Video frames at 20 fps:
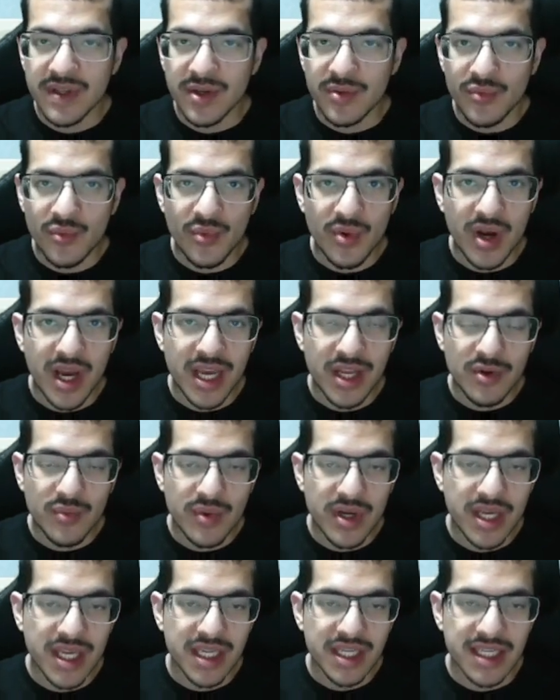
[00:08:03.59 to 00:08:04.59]
it right
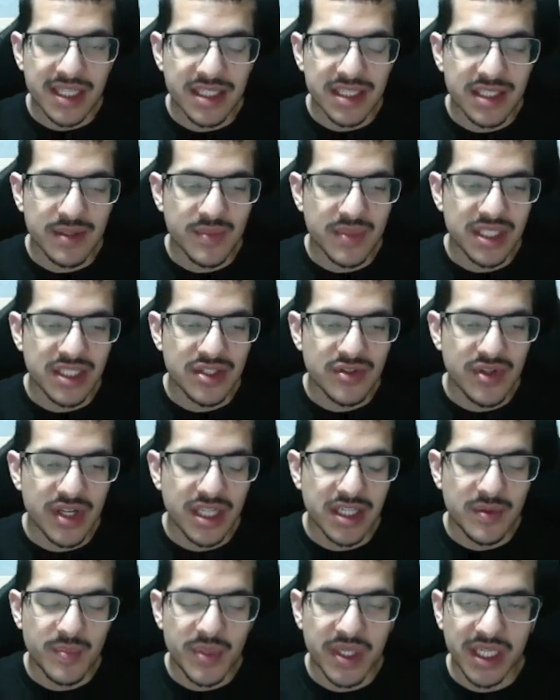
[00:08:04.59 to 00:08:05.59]
away in case somebody's
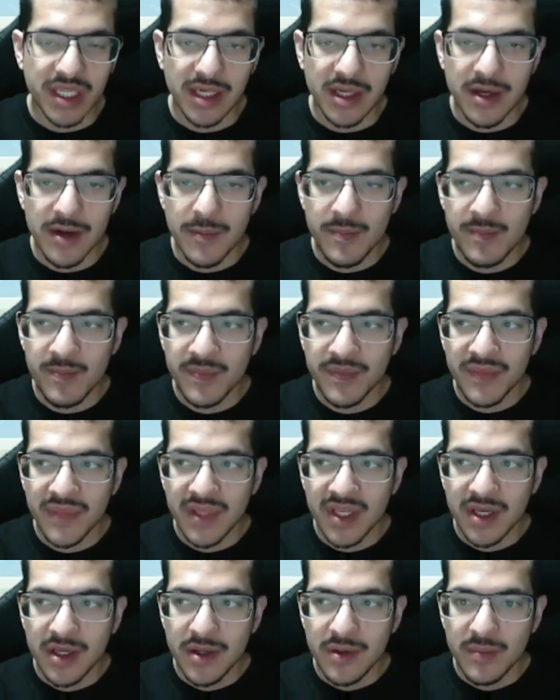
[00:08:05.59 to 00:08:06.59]
trying to pick it up.
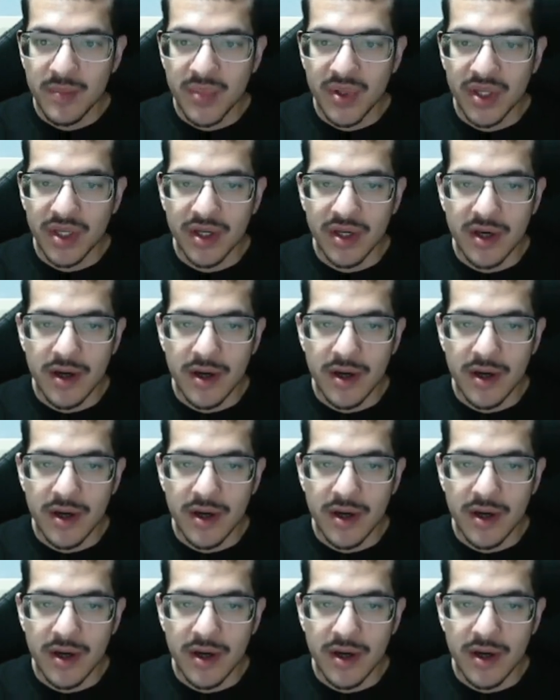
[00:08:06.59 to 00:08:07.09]
But